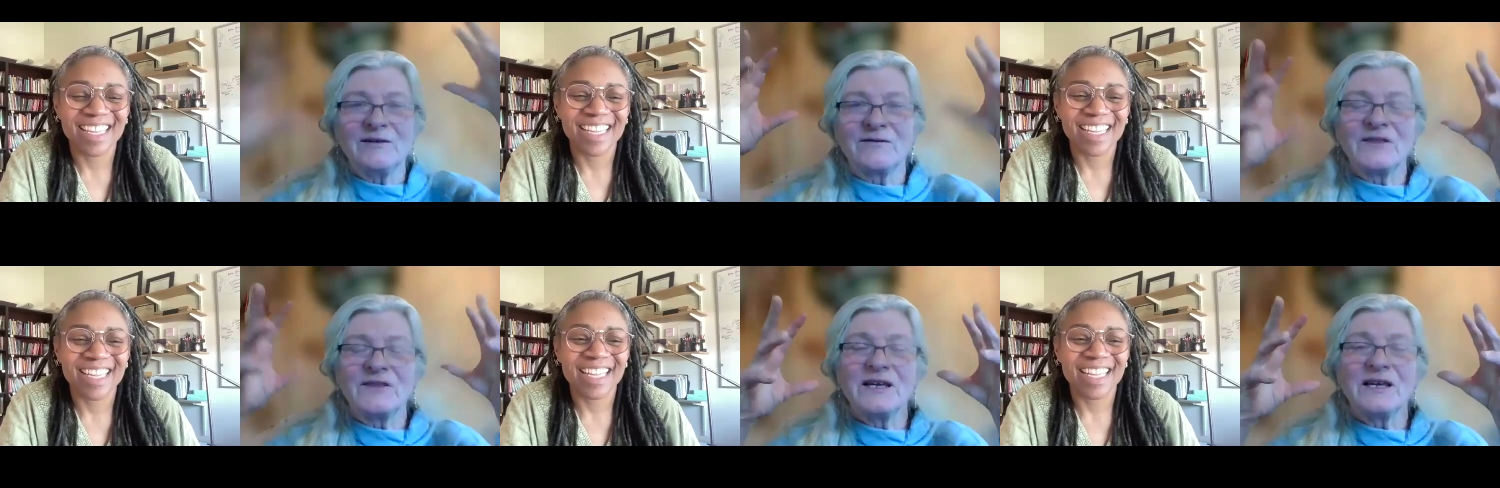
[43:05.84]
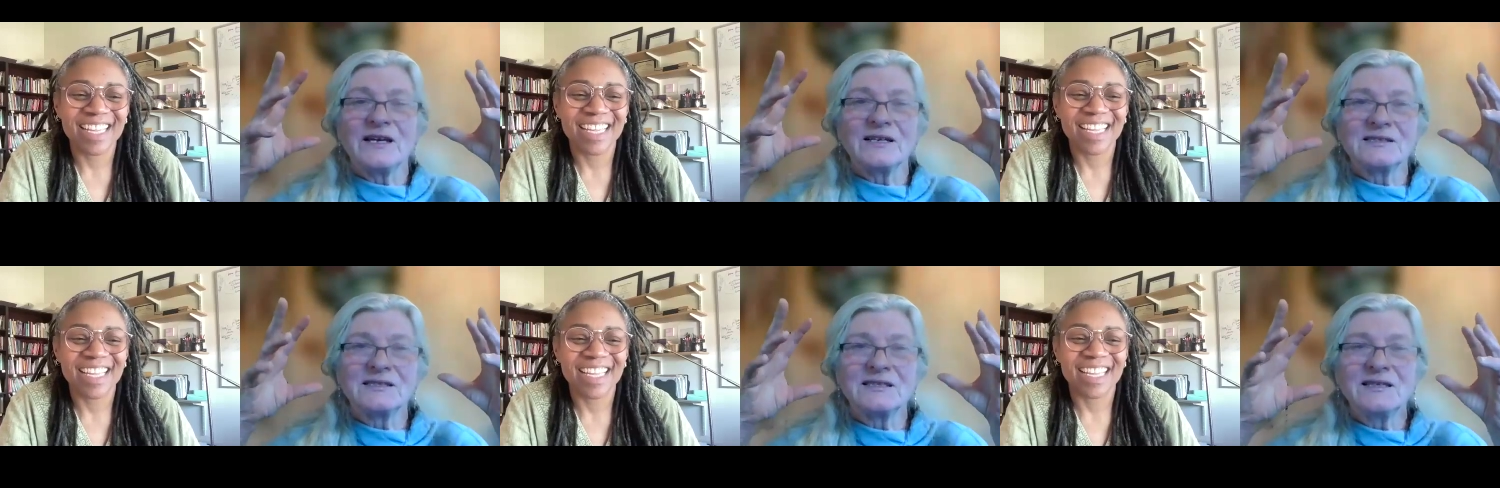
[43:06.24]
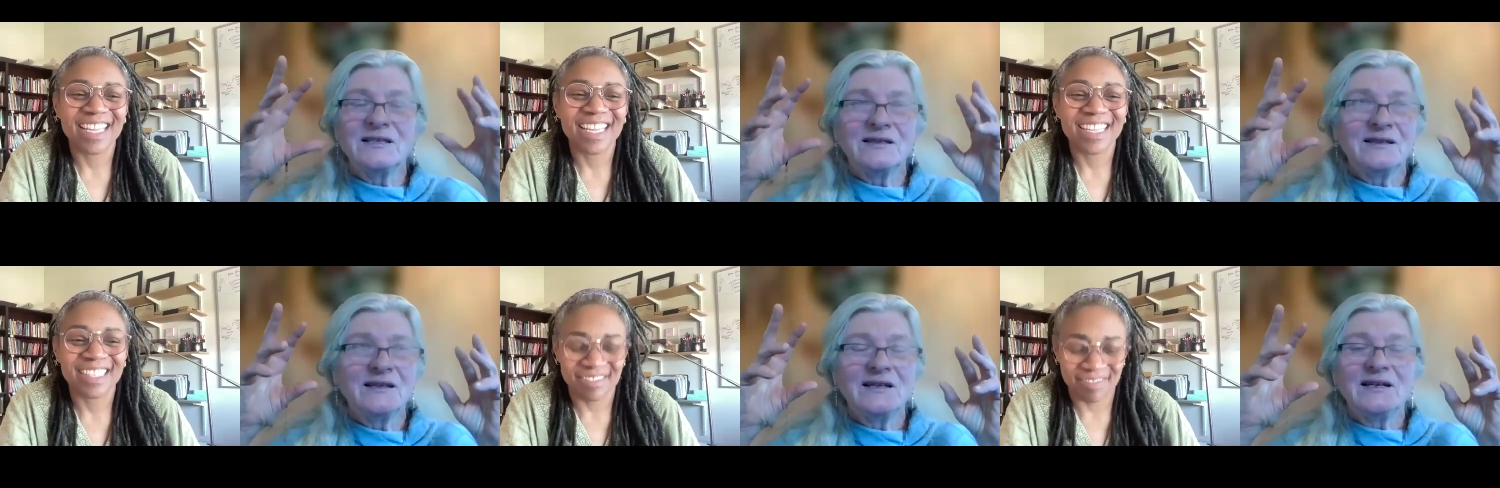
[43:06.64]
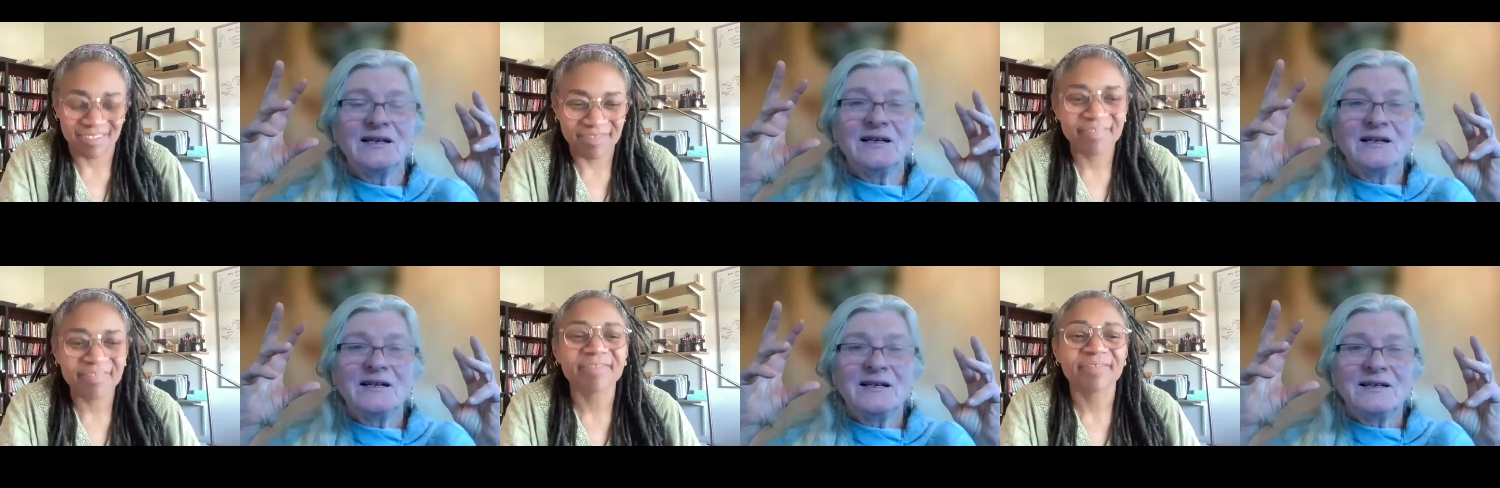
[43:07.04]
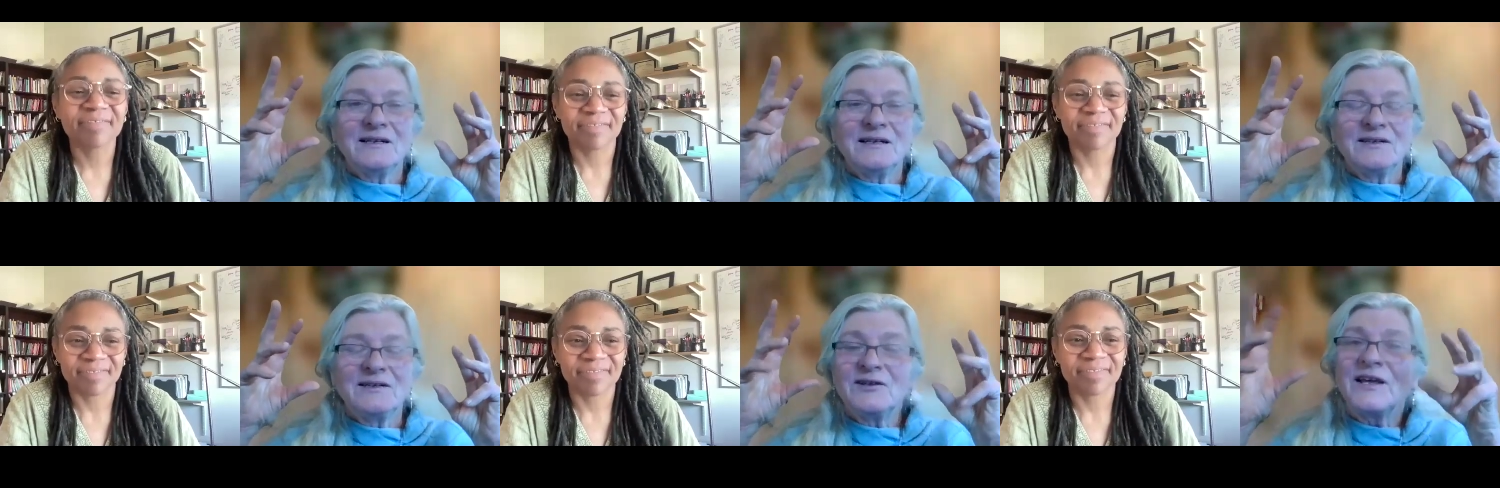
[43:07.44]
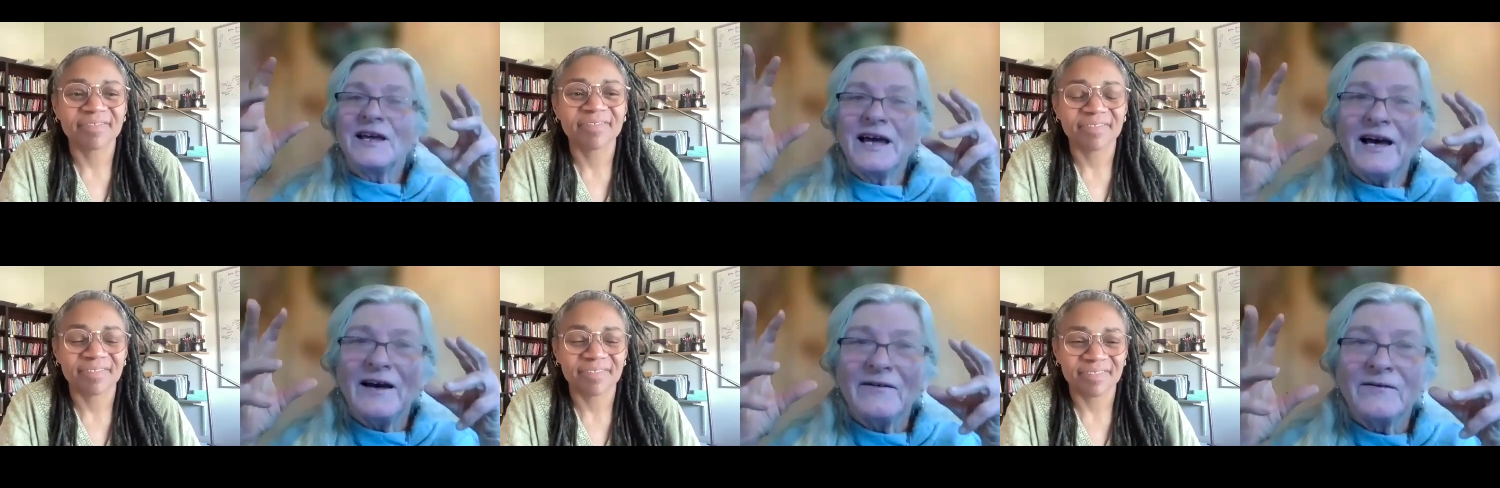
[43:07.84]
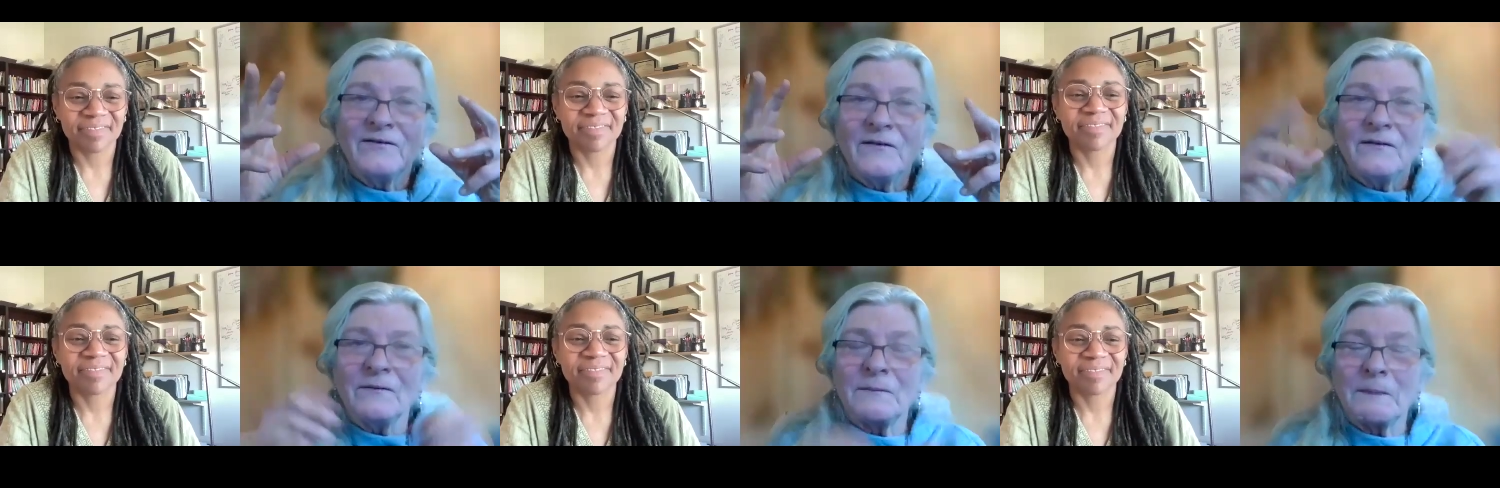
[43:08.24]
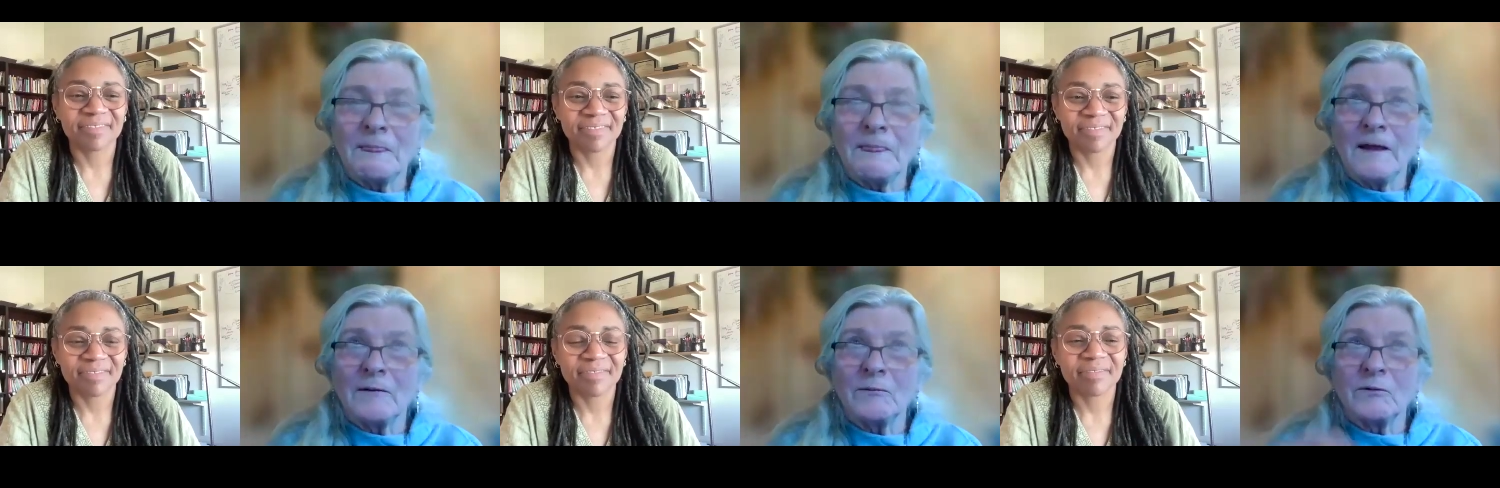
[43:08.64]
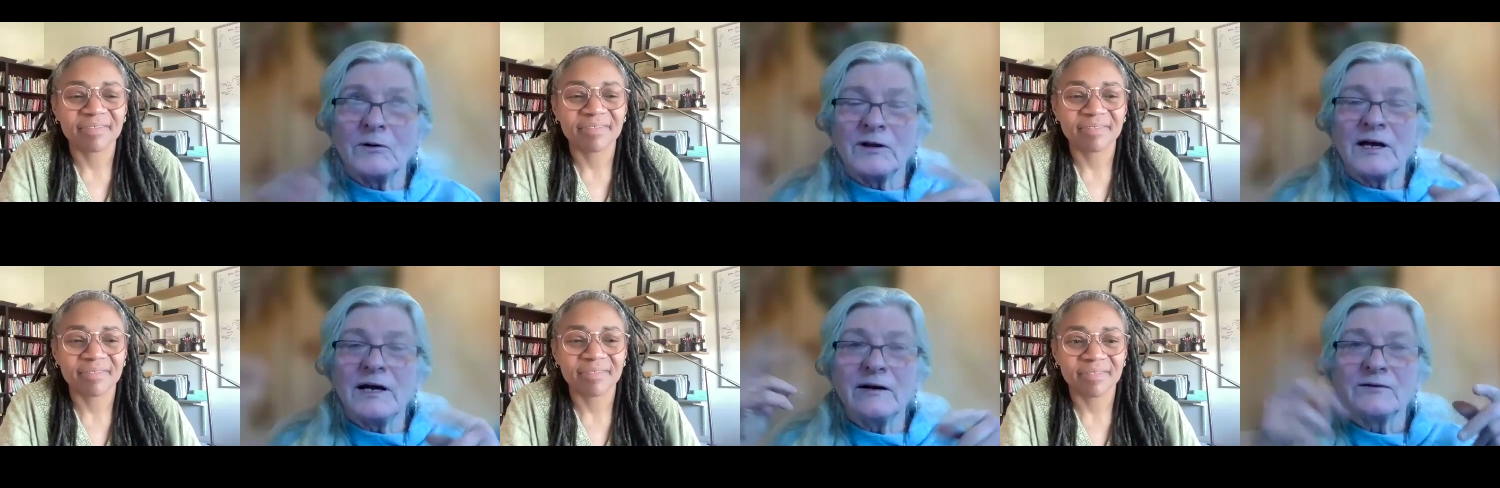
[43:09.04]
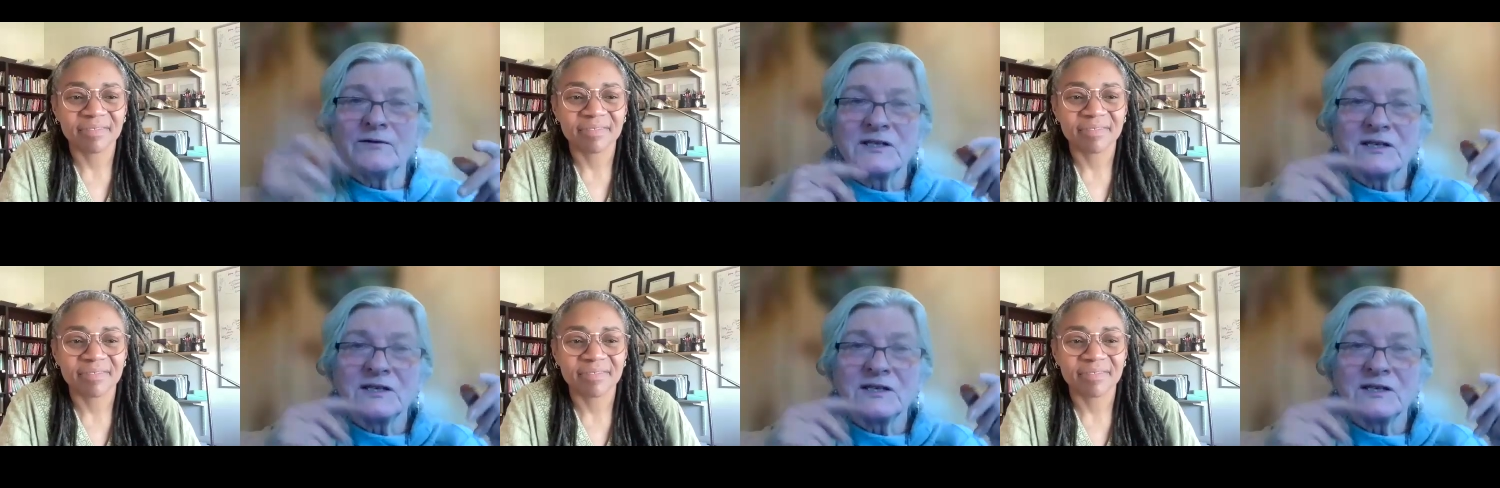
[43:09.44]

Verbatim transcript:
Speaker 1: of things and did they have were they of